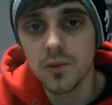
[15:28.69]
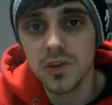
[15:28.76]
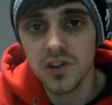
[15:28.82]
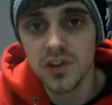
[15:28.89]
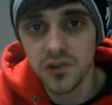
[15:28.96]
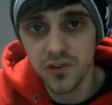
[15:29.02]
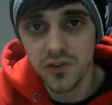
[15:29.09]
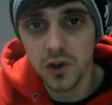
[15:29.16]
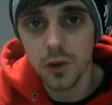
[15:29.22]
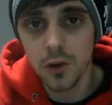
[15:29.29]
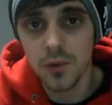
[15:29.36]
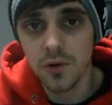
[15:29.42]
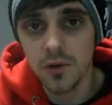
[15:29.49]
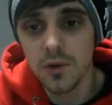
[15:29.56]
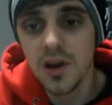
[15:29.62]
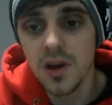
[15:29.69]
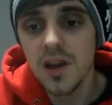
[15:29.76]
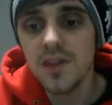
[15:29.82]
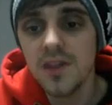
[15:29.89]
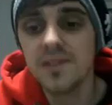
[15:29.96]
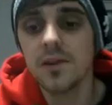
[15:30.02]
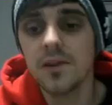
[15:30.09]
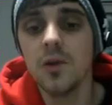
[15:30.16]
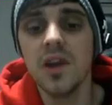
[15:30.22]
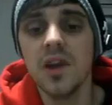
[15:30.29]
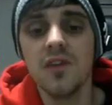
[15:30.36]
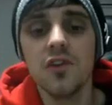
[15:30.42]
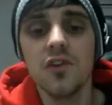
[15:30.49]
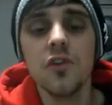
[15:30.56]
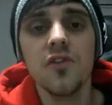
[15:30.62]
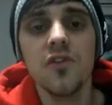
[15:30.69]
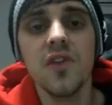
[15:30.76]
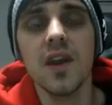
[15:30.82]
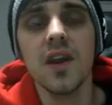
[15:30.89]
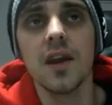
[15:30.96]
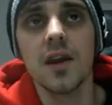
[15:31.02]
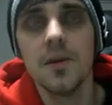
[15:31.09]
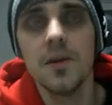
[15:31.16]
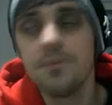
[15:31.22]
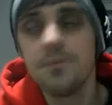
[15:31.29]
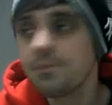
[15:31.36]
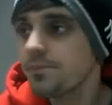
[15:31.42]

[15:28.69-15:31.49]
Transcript: which is phenomenal. So if you think